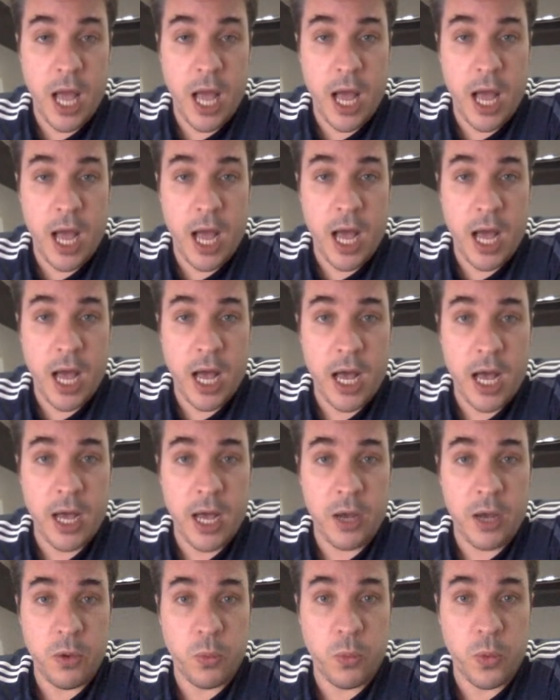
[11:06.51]

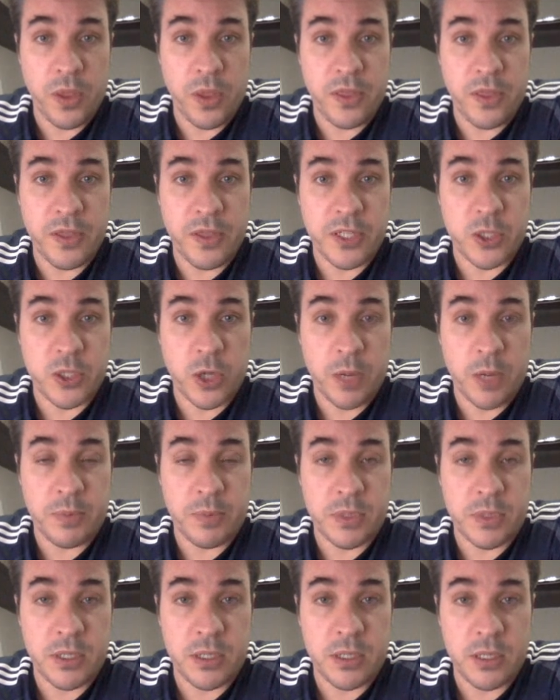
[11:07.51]
with the
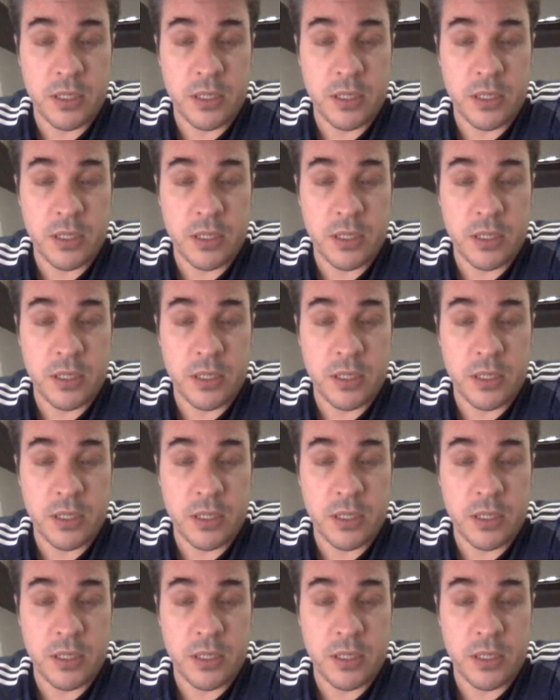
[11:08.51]
script